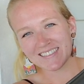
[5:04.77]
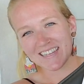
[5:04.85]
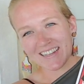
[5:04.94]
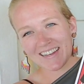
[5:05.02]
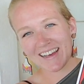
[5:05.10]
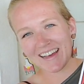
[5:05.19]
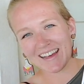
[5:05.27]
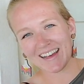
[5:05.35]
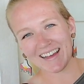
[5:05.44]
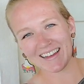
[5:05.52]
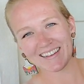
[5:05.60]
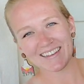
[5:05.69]

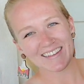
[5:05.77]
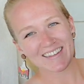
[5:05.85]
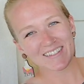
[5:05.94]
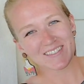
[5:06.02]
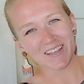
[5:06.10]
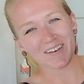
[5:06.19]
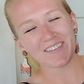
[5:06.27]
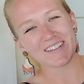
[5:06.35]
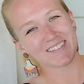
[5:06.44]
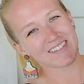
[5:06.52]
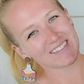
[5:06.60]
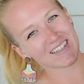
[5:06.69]
Ta-da! So
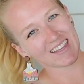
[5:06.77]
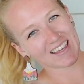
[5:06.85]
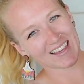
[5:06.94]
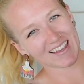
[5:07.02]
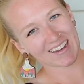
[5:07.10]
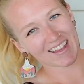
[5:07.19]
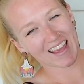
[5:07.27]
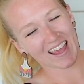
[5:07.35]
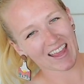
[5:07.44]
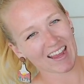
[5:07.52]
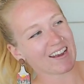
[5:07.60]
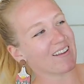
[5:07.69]
this is a
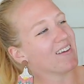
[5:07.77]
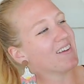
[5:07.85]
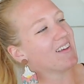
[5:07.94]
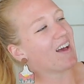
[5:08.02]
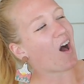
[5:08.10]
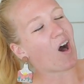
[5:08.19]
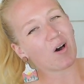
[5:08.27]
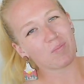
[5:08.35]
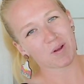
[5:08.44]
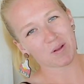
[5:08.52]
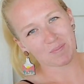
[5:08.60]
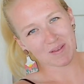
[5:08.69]
Kincaid
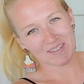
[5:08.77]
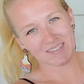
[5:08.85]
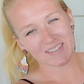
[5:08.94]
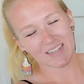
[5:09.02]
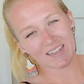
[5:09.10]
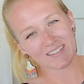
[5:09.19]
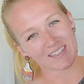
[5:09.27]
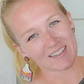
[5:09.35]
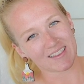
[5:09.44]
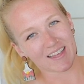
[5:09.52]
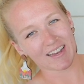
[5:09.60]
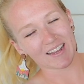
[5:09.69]
all-purpose
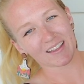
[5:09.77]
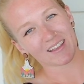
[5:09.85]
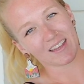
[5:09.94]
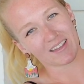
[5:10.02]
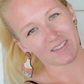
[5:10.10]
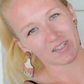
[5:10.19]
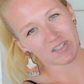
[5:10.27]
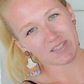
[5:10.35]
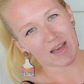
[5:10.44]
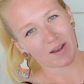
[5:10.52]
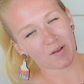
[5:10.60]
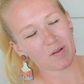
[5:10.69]
synthetic English
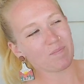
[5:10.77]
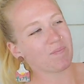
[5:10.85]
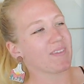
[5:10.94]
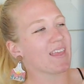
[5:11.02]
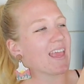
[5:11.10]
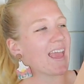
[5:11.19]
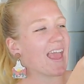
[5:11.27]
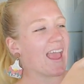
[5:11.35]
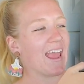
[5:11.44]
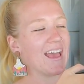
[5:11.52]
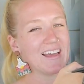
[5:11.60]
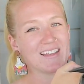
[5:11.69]
saddle.
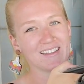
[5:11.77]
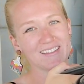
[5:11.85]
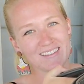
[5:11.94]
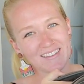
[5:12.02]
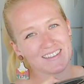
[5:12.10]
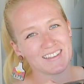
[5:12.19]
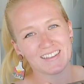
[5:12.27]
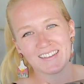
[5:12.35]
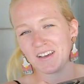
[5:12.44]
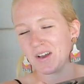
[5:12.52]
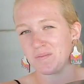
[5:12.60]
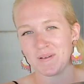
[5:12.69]
And
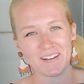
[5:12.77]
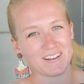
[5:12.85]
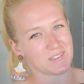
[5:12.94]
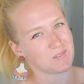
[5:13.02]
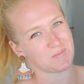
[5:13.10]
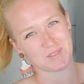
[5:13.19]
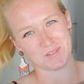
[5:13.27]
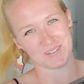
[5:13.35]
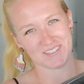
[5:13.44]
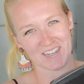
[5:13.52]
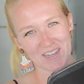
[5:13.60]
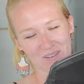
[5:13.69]
oh my gosh, I'm so
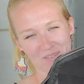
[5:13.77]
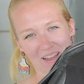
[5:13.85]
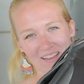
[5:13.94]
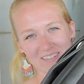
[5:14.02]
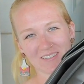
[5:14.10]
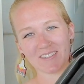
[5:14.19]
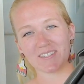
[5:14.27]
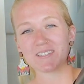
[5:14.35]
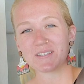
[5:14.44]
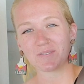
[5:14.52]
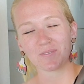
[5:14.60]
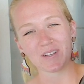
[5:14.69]
excited, you guys. Now this is
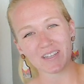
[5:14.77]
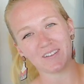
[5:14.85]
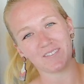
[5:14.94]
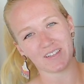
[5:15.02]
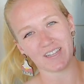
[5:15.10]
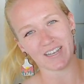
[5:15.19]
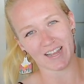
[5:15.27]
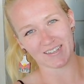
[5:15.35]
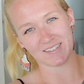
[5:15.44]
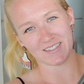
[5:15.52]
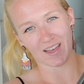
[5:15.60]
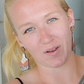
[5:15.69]
a really, really
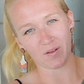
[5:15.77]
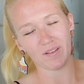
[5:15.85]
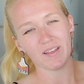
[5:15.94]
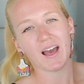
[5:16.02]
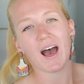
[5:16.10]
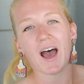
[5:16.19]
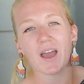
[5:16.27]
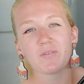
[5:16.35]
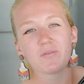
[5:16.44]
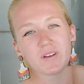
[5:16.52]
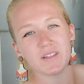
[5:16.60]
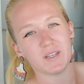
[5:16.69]
nice saddle. I
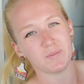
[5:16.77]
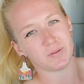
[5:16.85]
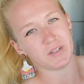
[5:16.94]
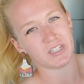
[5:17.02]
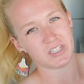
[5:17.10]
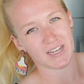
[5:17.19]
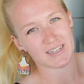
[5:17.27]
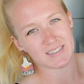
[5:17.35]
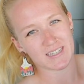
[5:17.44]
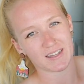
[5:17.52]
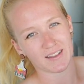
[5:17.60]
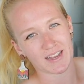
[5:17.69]
really appreciate
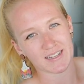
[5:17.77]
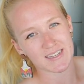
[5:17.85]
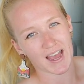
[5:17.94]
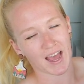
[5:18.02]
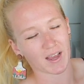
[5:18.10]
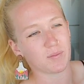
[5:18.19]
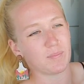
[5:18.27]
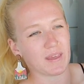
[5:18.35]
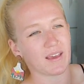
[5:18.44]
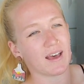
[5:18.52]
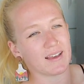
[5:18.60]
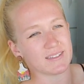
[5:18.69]
State Line Tack
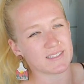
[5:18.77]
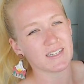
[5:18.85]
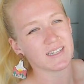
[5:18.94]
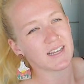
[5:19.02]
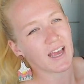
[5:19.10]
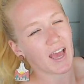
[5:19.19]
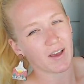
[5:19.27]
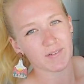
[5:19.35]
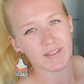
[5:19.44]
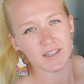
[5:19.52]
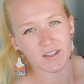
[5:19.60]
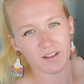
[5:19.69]
because
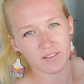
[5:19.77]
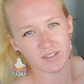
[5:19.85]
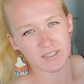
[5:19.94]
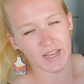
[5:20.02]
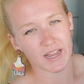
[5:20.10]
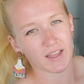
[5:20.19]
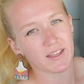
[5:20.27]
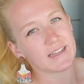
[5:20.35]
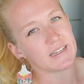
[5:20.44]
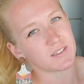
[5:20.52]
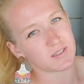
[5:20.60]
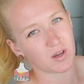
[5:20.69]
everything on their site
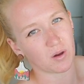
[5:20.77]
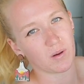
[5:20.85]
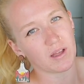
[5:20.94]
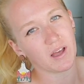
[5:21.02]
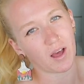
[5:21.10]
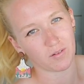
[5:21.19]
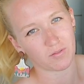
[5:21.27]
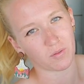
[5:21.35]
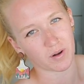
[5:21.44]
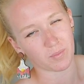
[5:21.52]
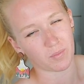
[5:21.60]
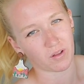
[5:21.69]
is so
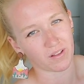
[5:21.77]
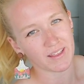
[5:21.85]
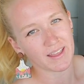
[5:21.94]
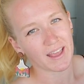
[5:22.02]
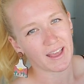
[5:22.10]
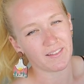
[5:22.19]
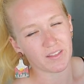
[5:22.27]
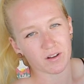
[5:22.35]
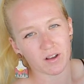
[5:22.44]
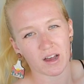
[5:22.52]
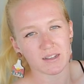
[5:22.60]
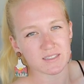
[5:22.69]
affordable and they're
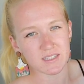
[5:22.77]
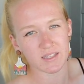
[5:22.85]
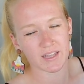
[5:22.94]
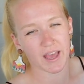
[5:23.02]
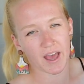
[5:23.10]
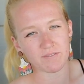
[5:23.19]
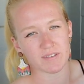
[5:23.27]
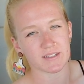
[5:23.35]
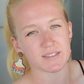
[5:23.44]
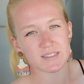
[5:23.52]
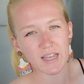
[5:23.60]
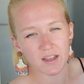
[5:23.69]
constantly
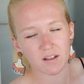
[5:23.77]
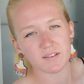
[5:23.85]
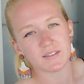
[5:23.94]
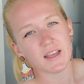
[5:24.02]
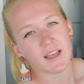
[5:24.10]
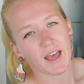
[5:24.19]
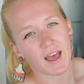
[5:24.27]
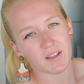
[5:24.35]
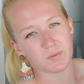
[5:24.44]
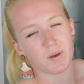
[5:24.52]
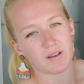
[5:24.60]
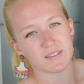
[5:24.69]
having sales
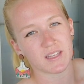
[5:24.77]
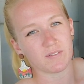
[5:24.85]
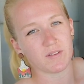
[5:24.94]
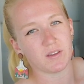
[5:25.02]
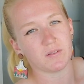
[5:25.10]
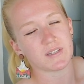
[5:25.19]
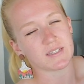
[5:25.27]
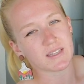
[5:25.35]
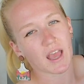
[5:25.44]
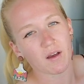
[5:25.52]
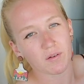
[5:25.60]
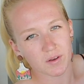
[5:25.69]
as well as giving you
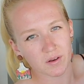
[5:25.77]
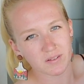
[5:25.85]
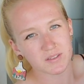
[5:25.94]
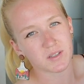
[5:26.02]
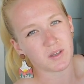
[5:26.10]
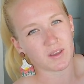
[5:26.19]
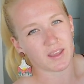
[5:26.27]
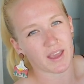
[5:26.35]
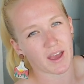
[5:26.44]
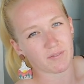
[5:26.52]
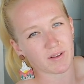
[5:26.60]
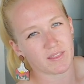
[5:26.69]
discount codes so you can
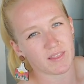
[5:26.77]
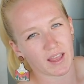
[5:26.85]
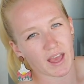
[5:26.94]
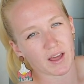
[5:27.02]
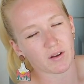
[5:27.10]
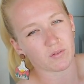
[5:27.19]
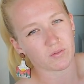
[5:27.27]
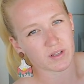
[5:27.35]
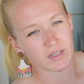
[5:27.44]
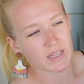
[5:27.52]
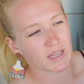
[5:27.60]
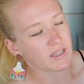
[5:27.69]
get everything at a
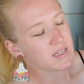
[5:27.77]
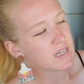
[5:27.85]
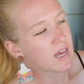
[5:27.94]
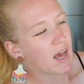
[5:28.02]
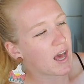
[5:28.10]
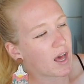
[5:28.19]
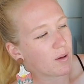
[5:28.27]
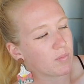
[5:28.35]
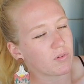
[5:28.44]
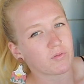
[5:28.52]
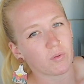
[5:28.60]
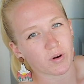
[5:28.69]
really
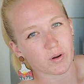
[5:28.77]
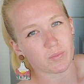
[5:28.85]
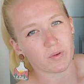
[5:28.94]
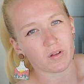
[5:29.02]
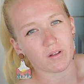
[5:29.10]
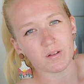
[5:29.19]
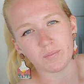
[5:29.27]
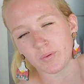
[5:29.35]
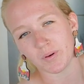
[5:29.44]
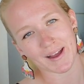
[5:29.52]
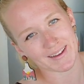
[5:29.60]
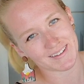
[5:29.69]
affordable
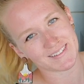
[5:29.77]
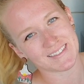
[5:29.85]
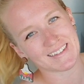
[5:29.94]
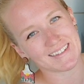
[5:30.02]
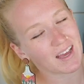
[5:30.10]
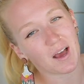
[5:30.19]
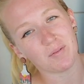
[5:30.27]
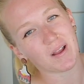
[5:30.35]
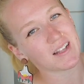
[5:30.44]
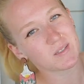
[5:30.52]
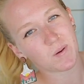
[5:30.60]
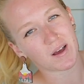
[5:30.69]
price. I'm
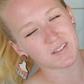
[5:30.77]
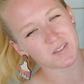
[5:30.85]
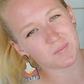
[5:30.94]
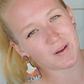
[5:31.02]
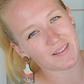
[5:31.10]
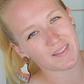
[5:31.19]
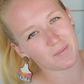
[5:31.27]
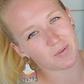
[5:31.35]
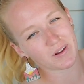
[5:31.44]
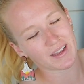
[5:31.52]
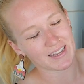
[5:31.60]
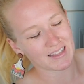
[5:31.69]
not sponsored by them
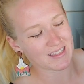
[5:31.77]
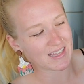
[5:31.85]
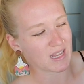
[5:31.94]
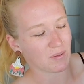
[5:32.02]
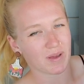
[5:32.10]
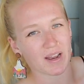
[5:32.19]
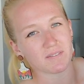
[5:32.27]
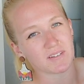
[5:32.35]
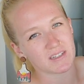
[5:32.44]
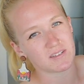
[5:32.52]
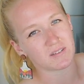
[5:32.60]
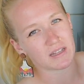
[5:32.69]
or anything, but I
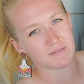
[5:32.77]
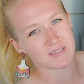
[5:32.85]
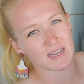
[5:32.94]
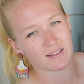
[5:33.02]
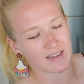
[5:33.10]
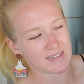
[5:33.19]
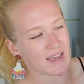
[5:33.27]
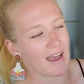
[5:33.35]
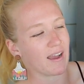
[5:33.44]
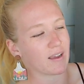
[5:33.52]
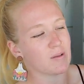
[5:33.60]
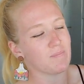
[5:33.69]
really do love State Line
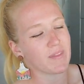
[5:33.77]
Tack.